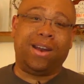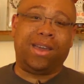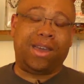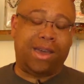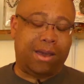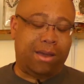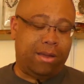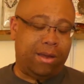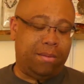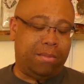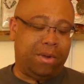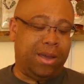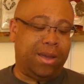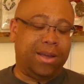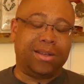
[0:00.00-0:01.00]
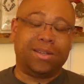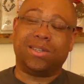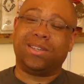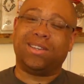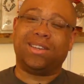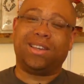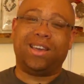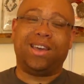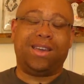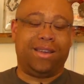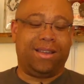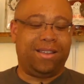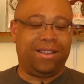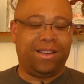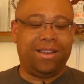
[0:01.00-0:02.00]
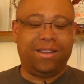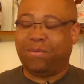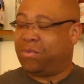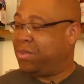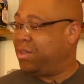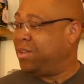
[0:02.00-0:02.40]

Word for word: and giggling because, yeah, it,